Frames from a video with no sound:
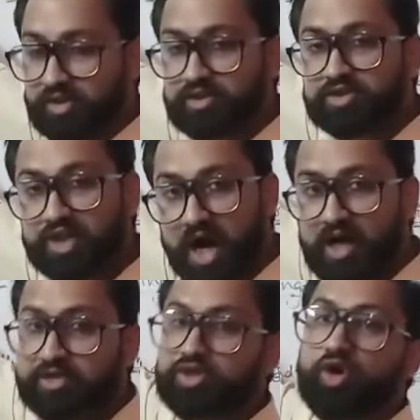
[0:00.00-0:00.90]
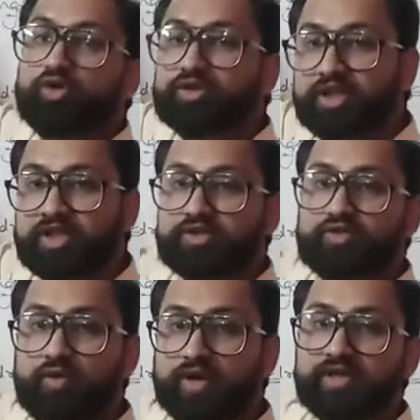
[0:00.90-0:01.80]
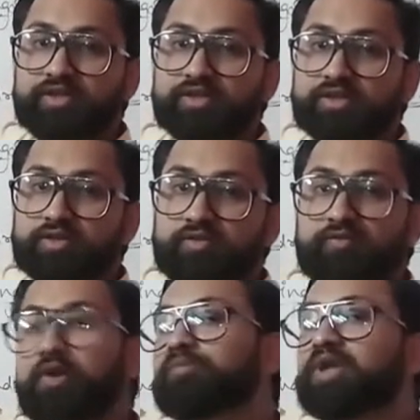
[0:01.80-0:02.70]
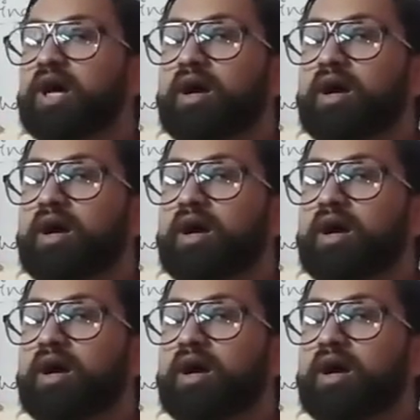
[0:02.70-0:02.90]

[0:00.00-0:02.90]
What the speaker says: is charged on these drawings from the